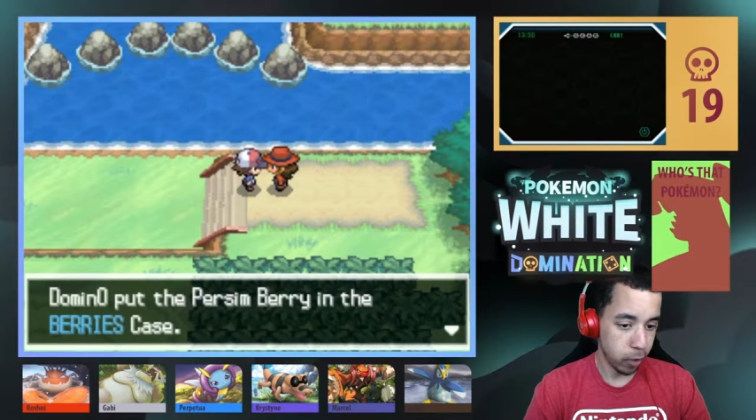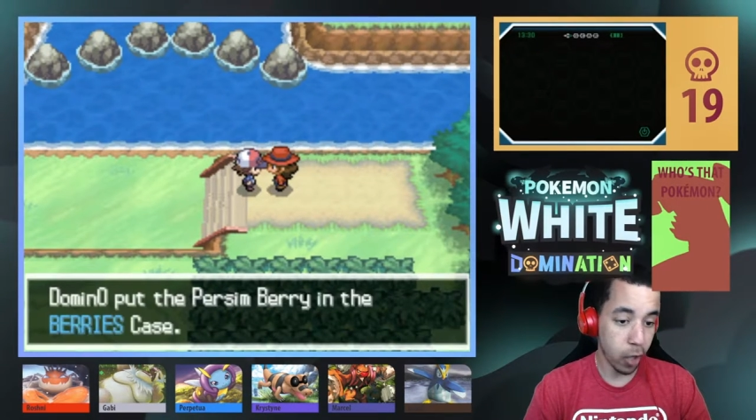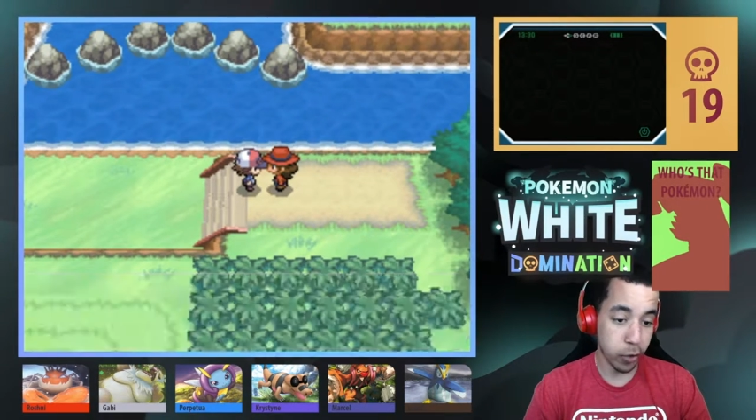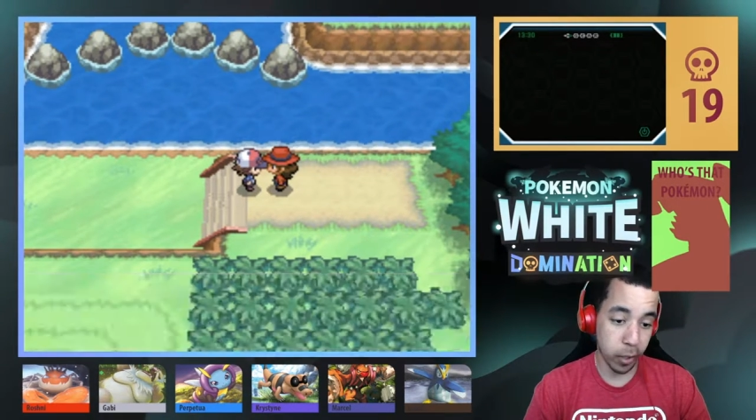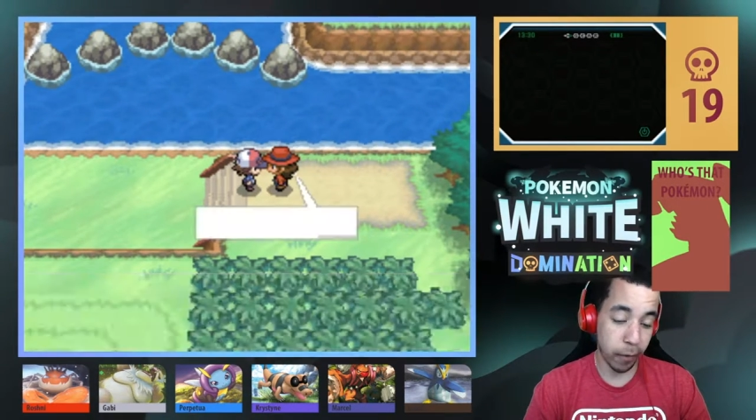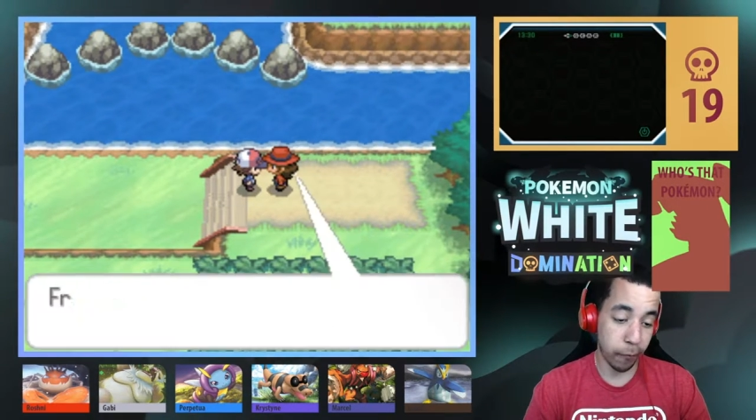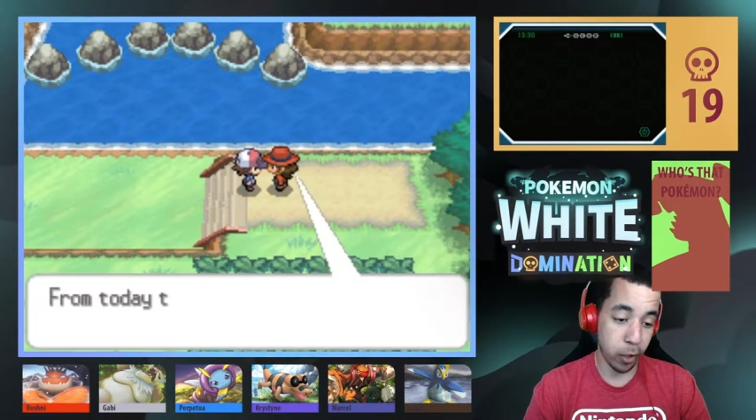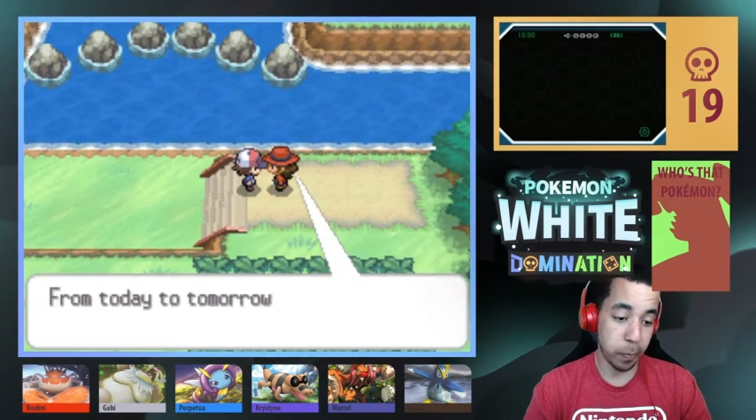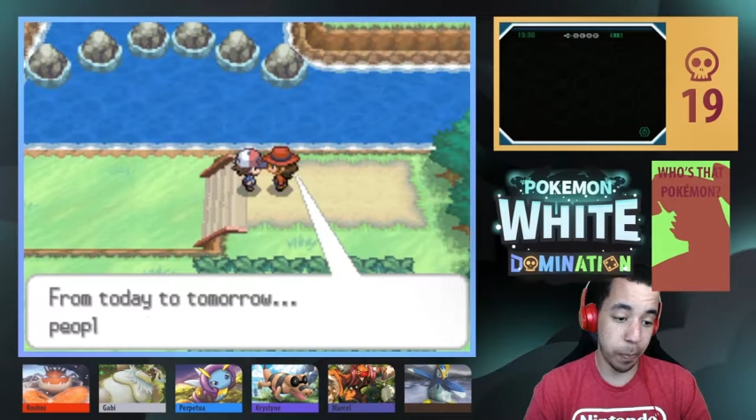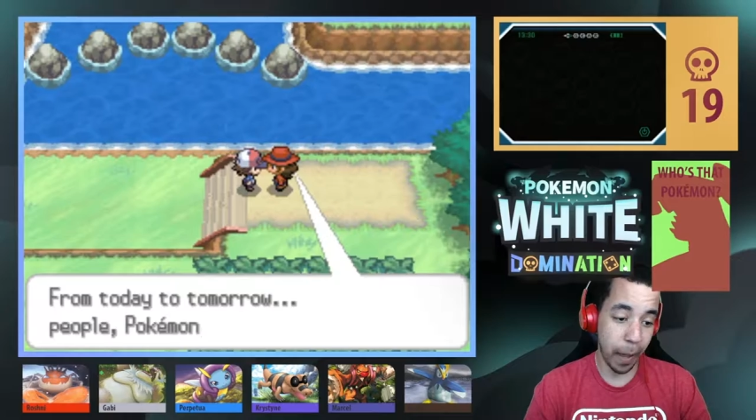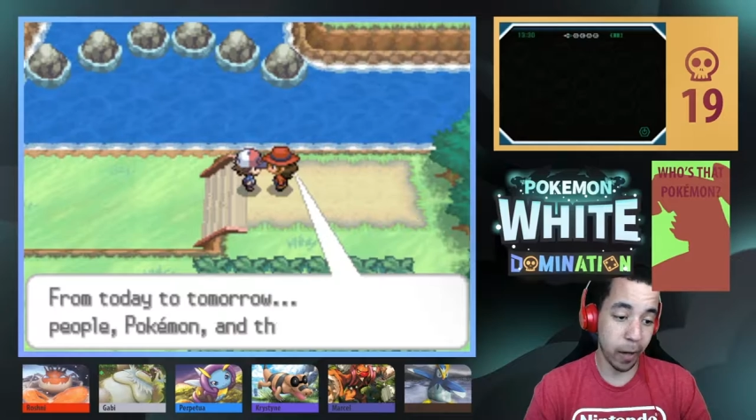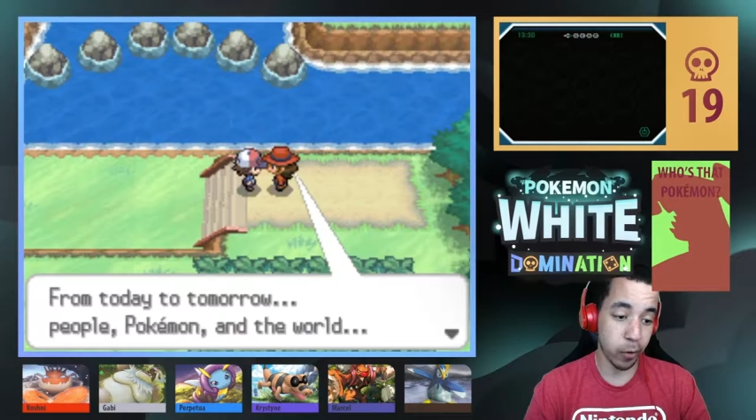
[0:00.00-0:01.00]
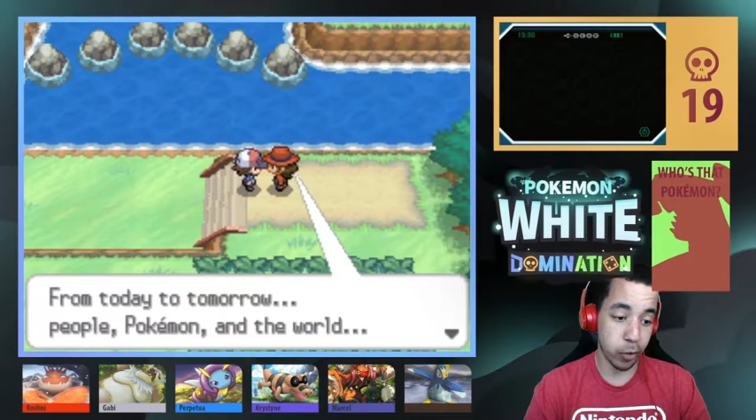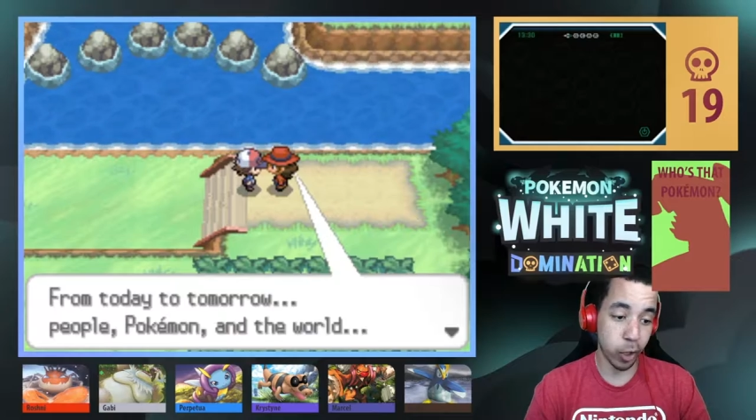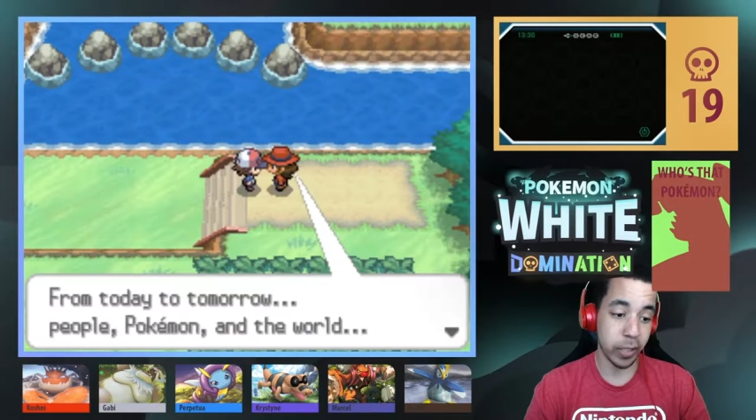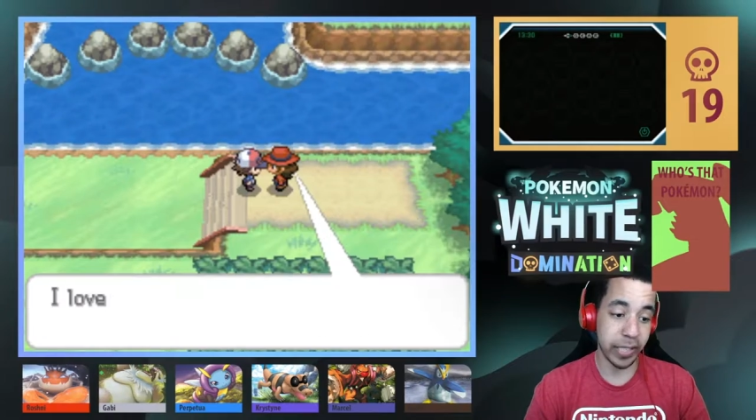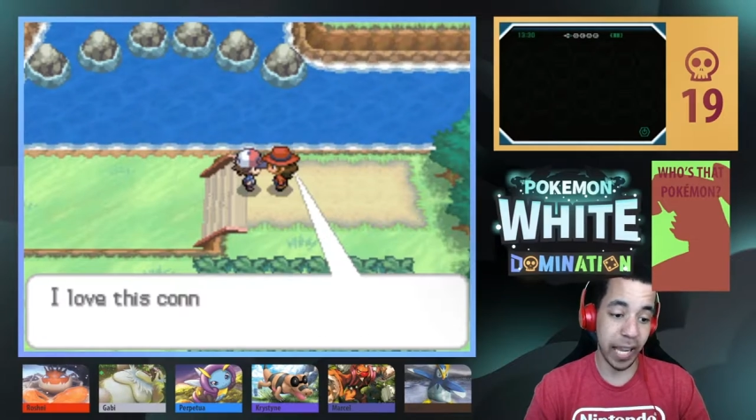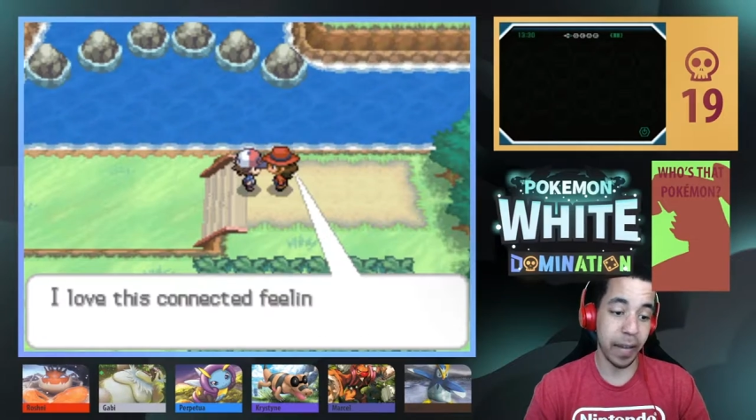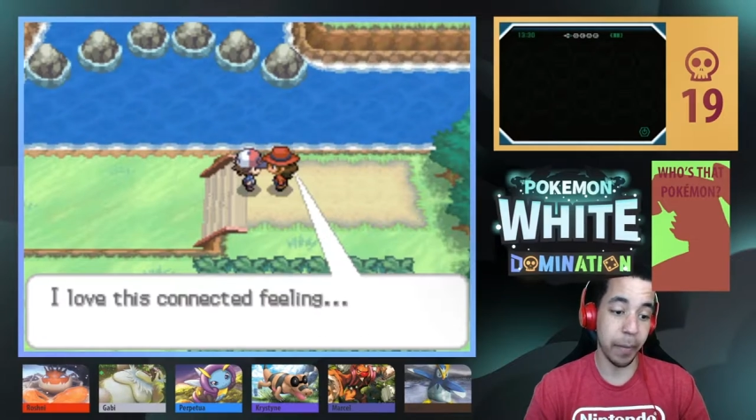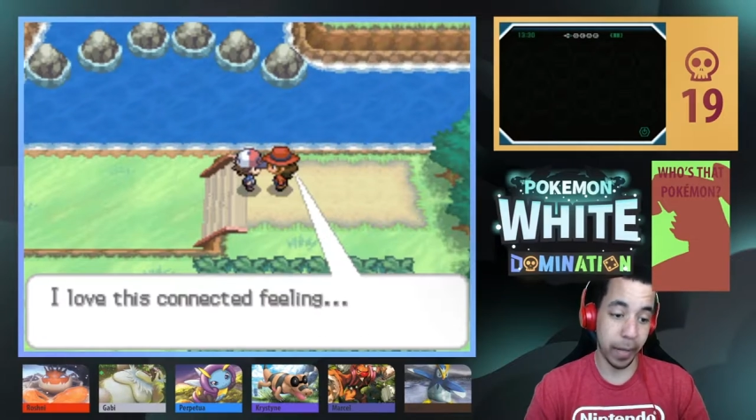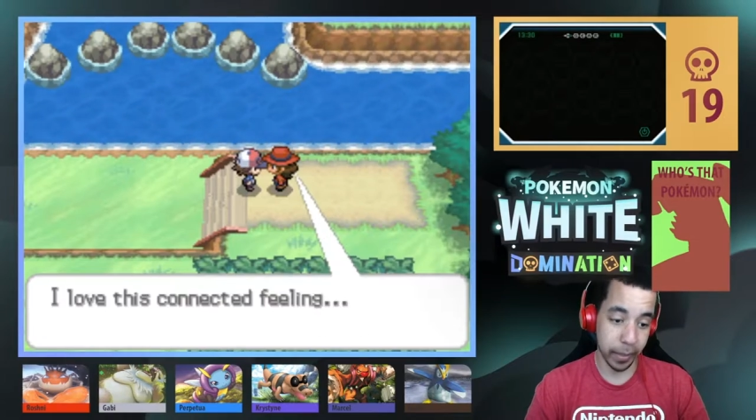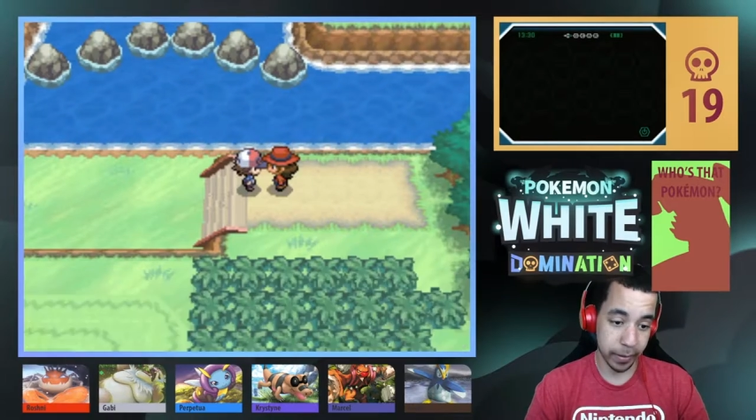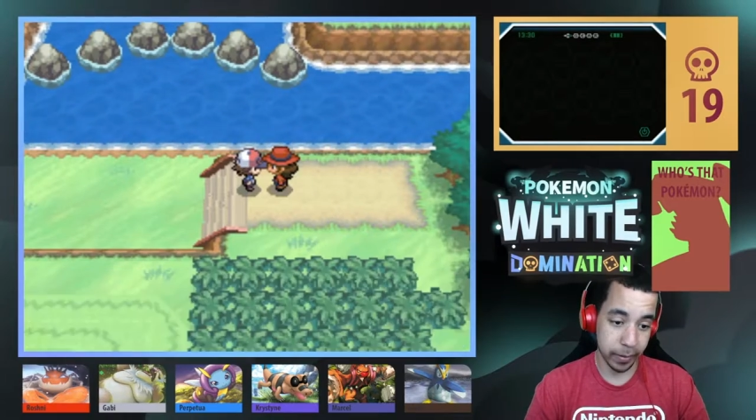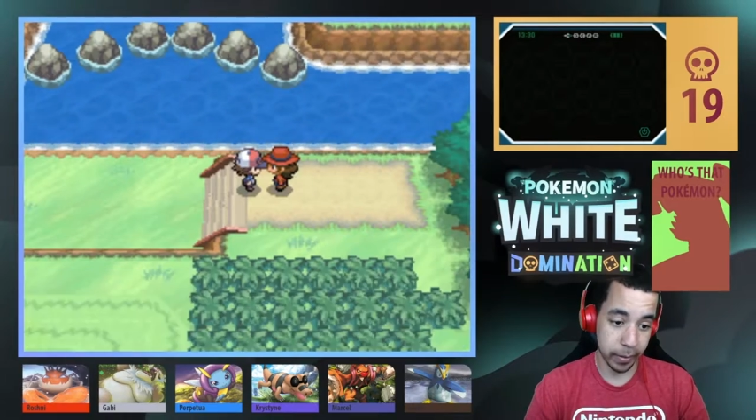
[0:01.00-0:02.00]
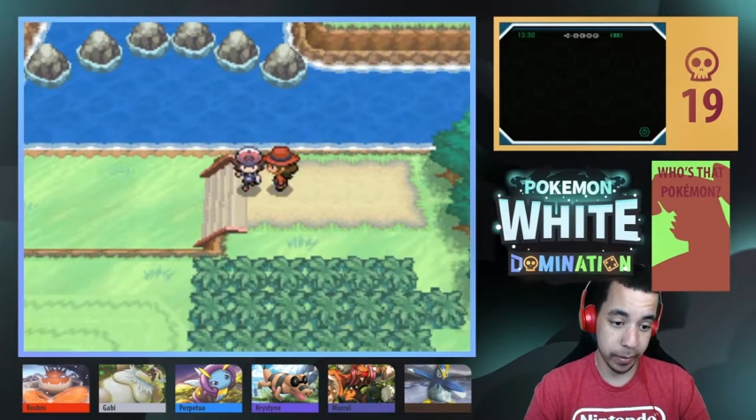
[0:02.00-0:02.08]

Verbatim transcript: Also, that first battle took 10 minutes.